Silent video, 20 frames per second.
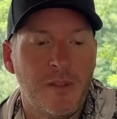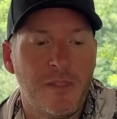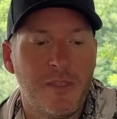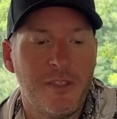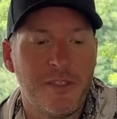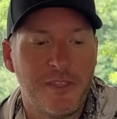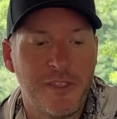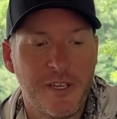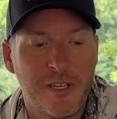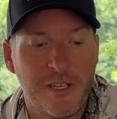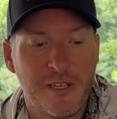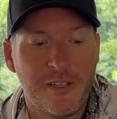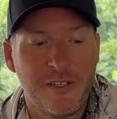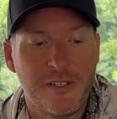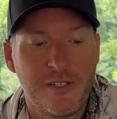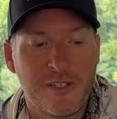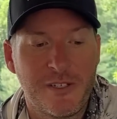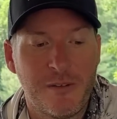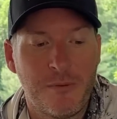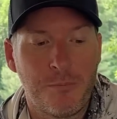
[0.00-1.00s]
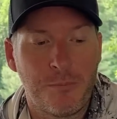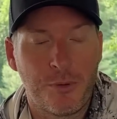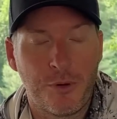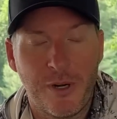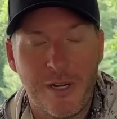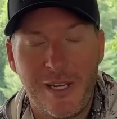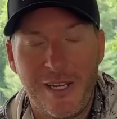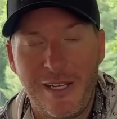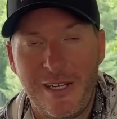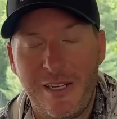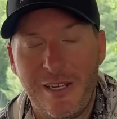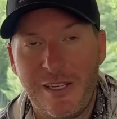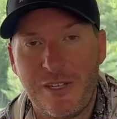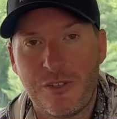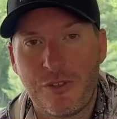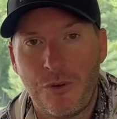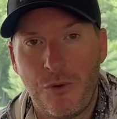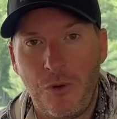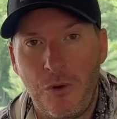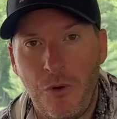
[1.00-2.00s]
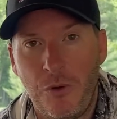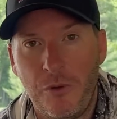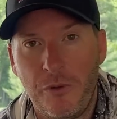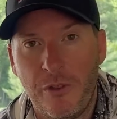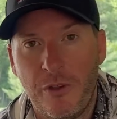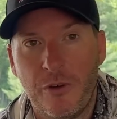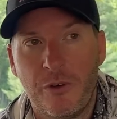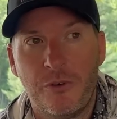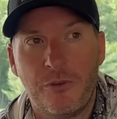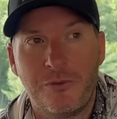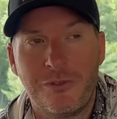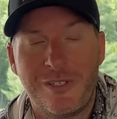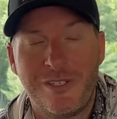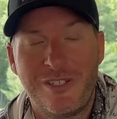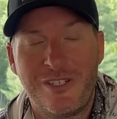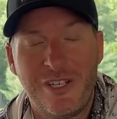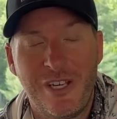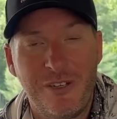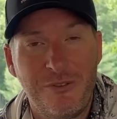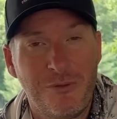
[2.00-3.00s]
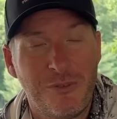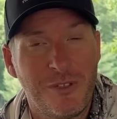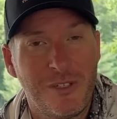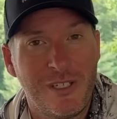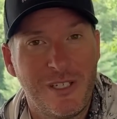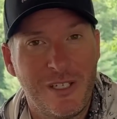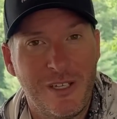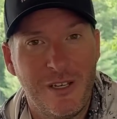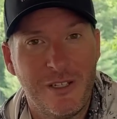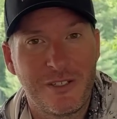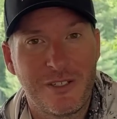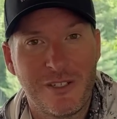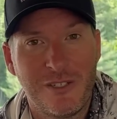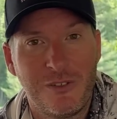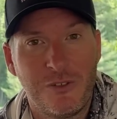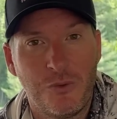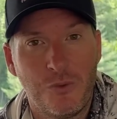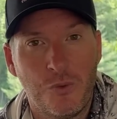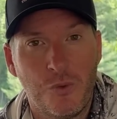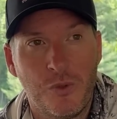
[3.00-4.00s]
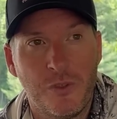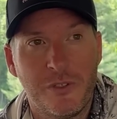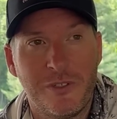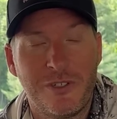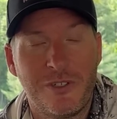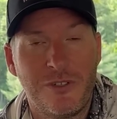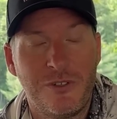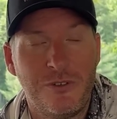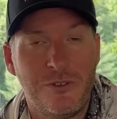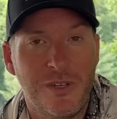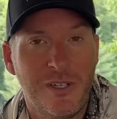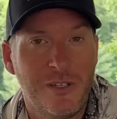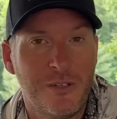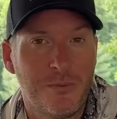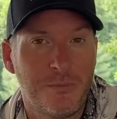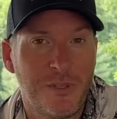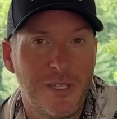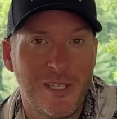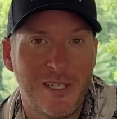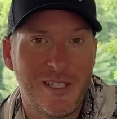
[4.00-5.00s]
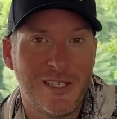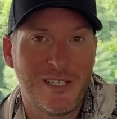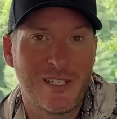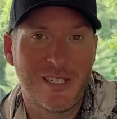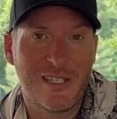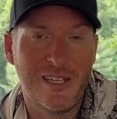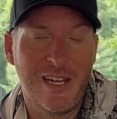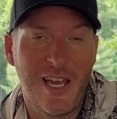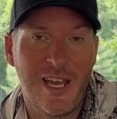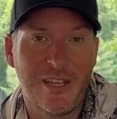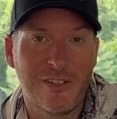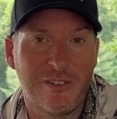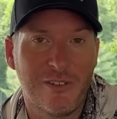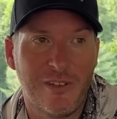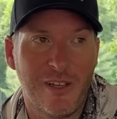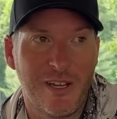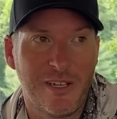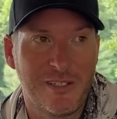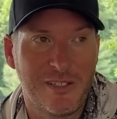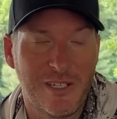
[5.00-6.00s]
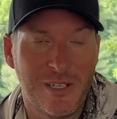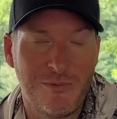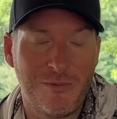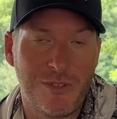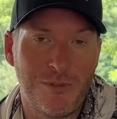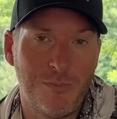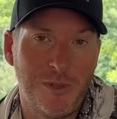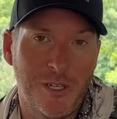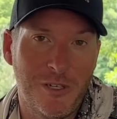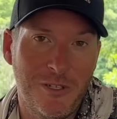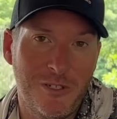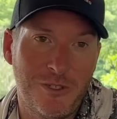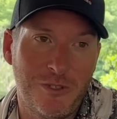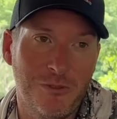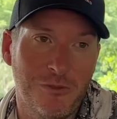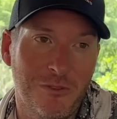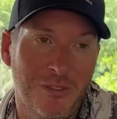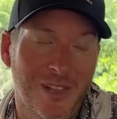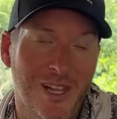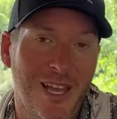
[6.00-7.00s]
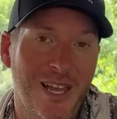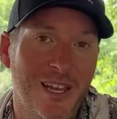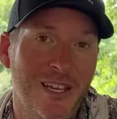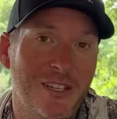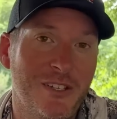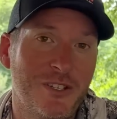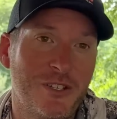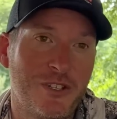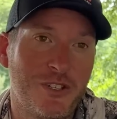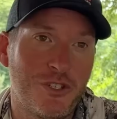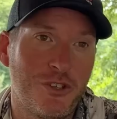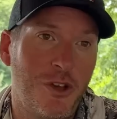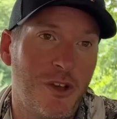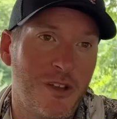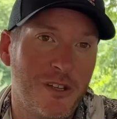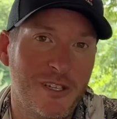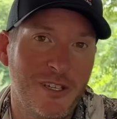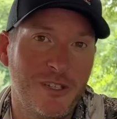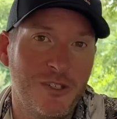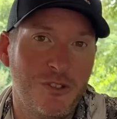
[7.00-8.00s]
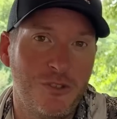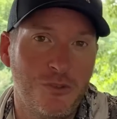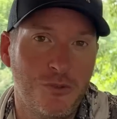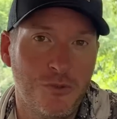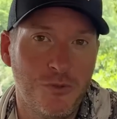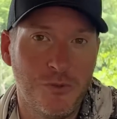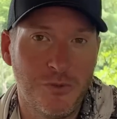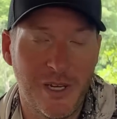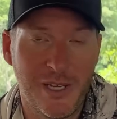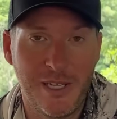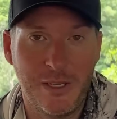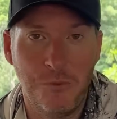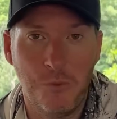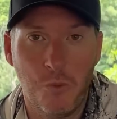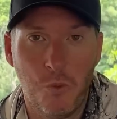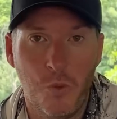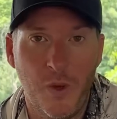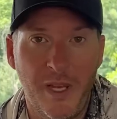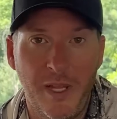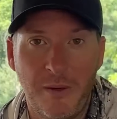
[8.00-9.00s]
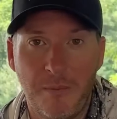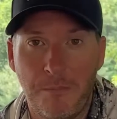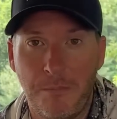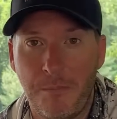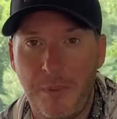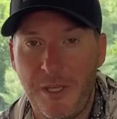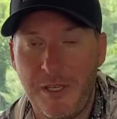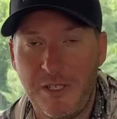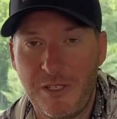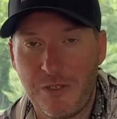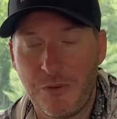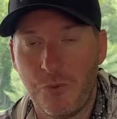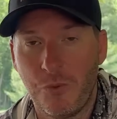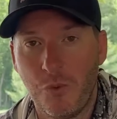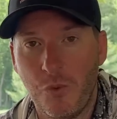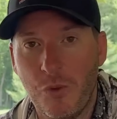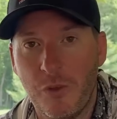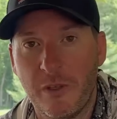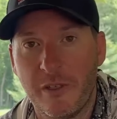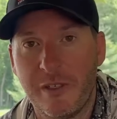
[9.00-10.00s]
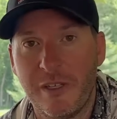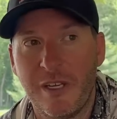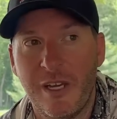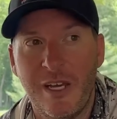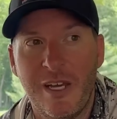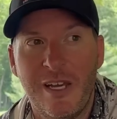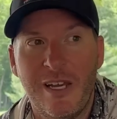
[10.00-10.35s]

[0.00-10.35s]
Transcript: The thing is, braid as a whole, though, generally cuts into wood. So you end up getting snagged a lot of times because your line sawed into a wet piece of wood